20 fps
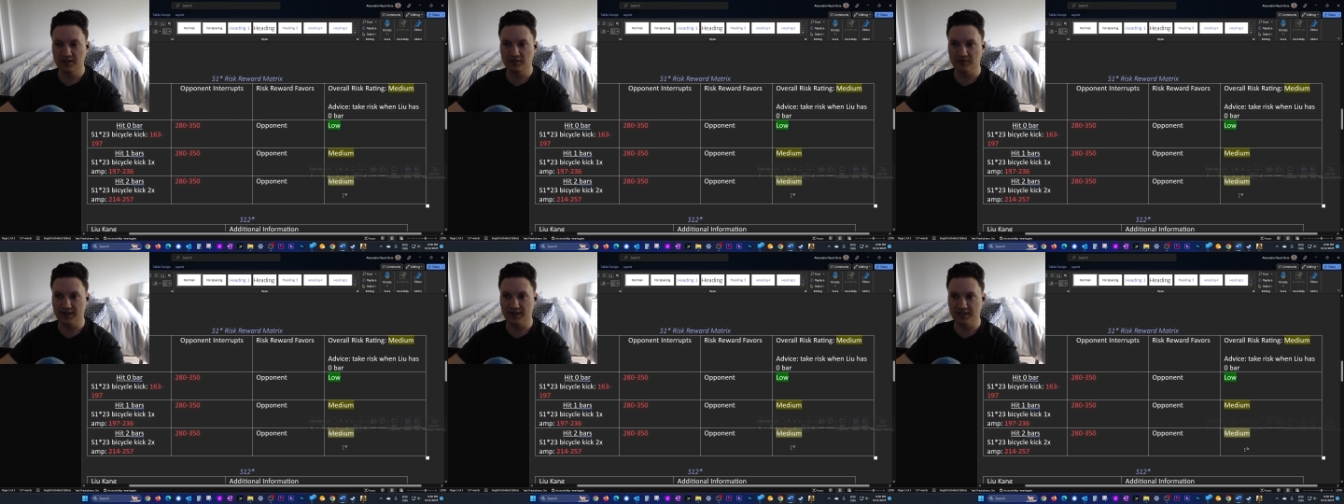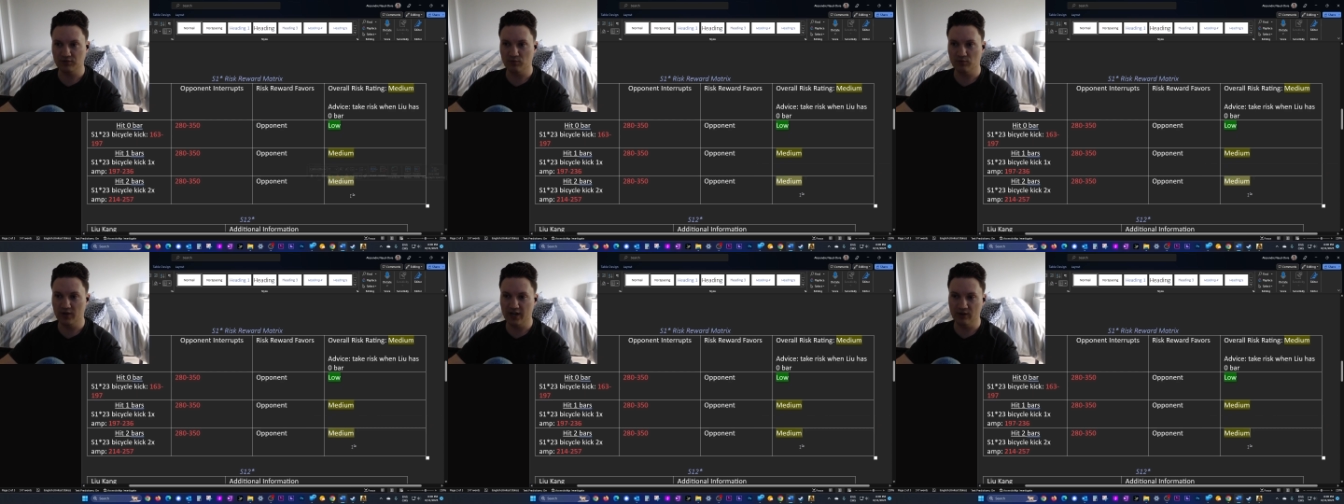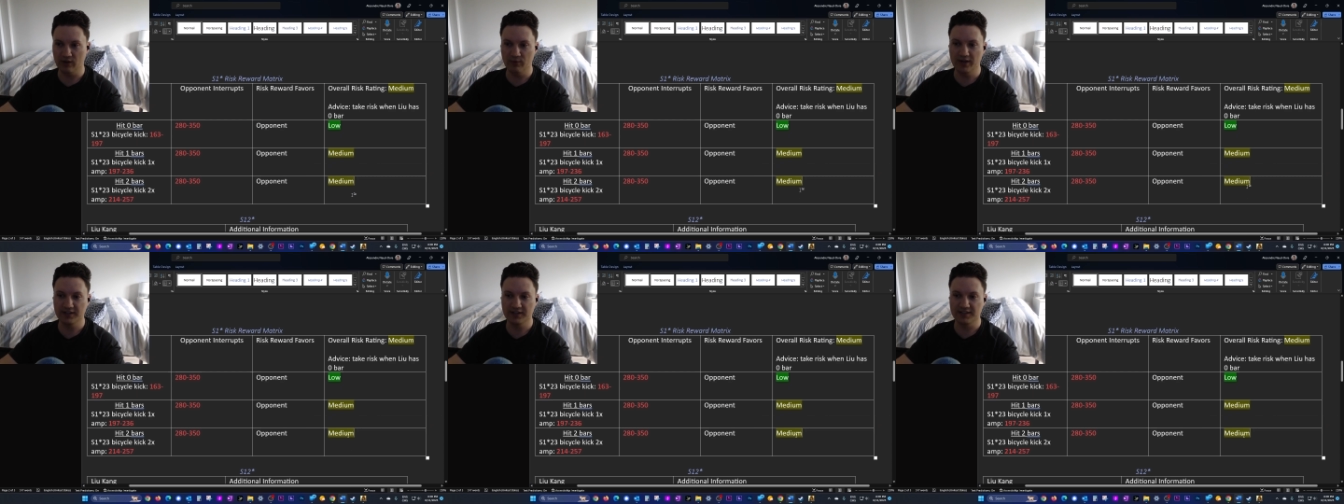So that's why I
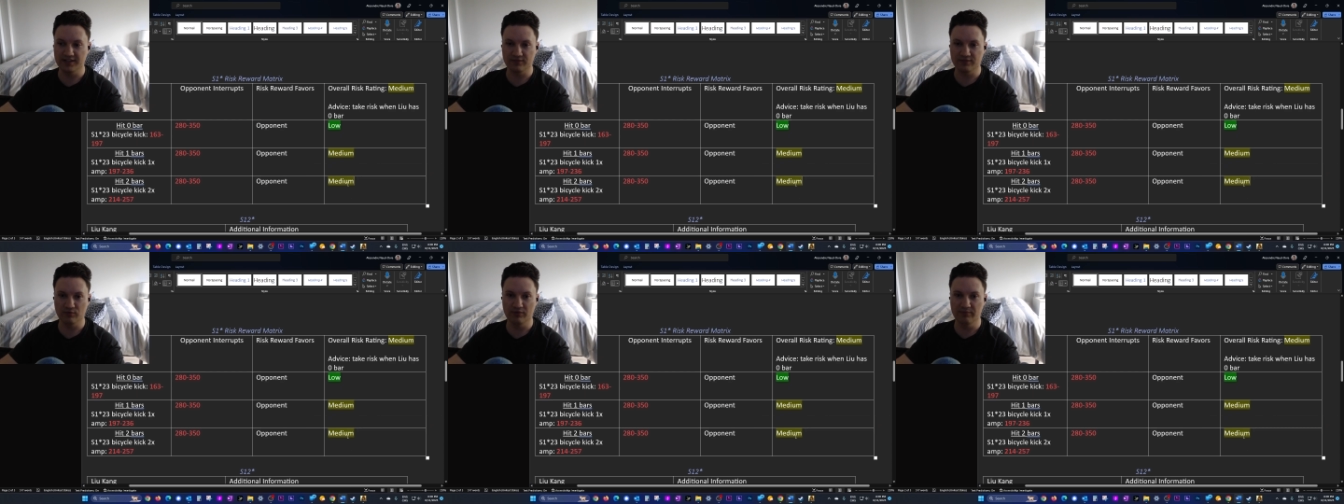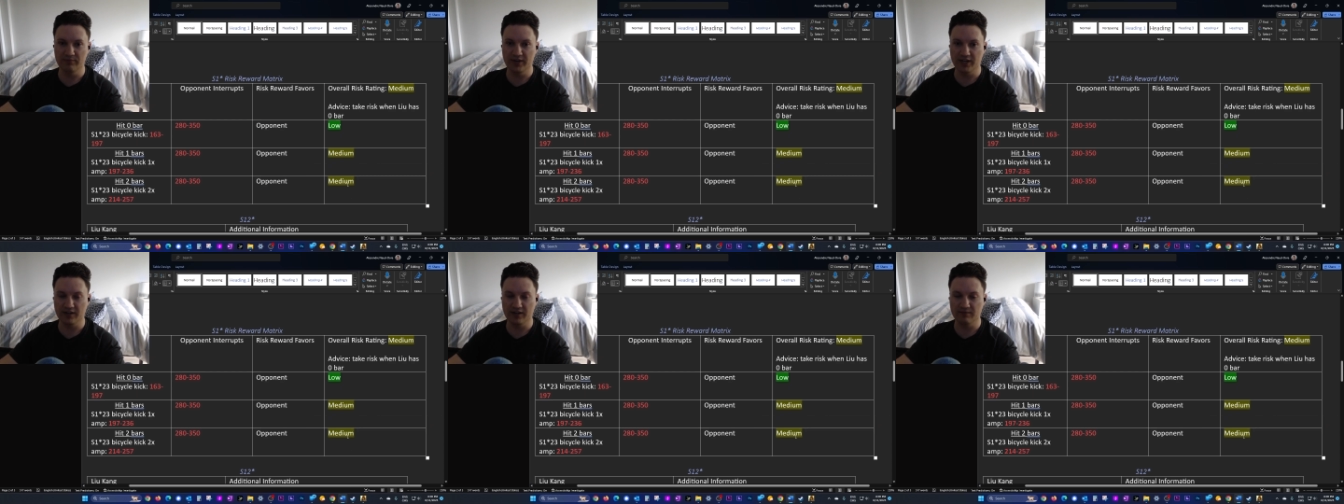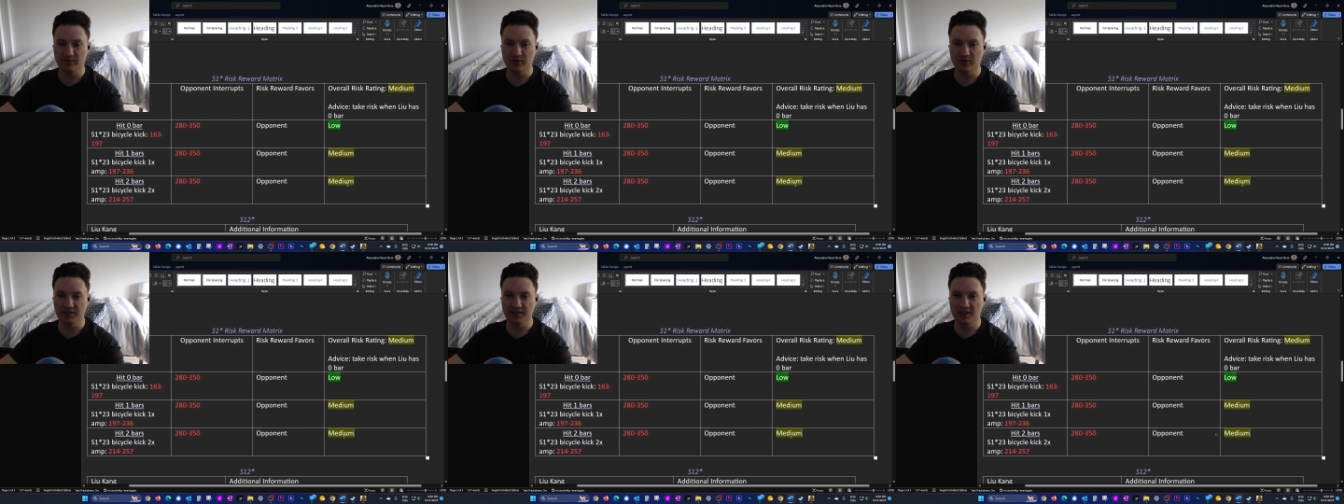ranked this one medium,
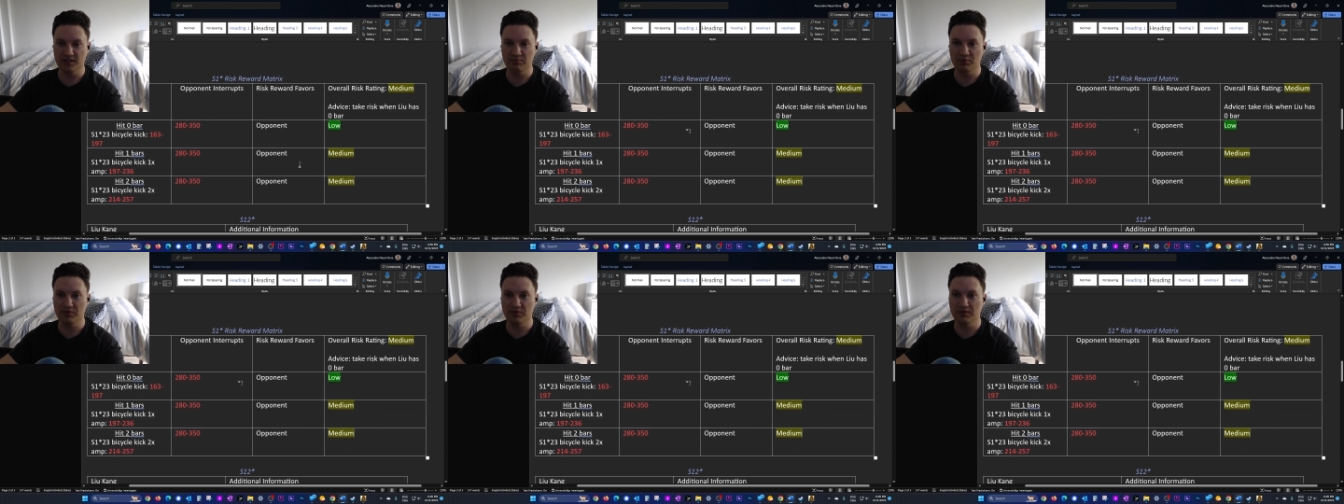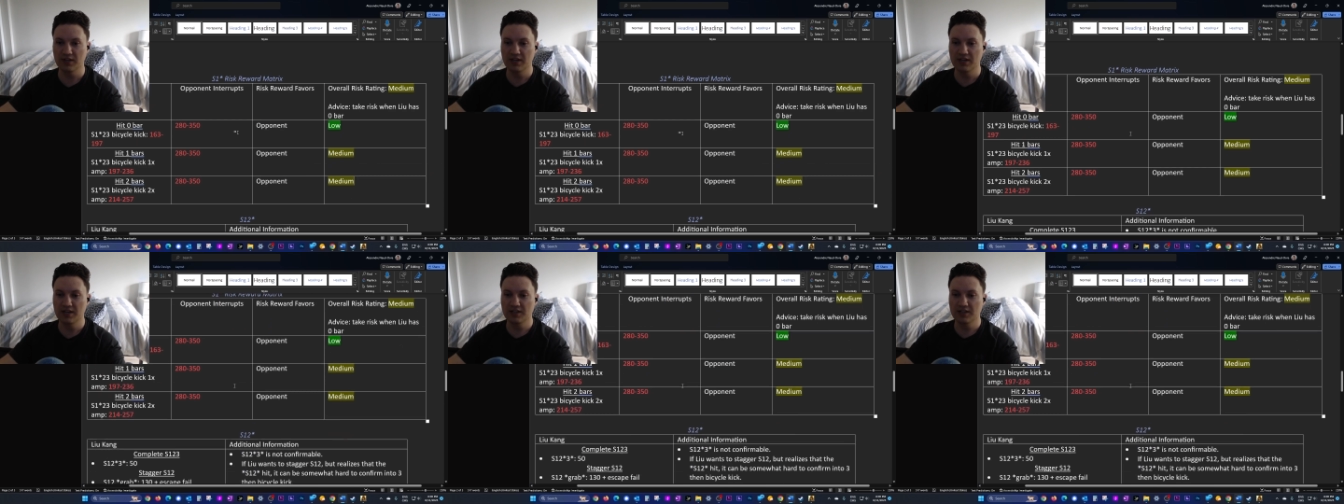for example.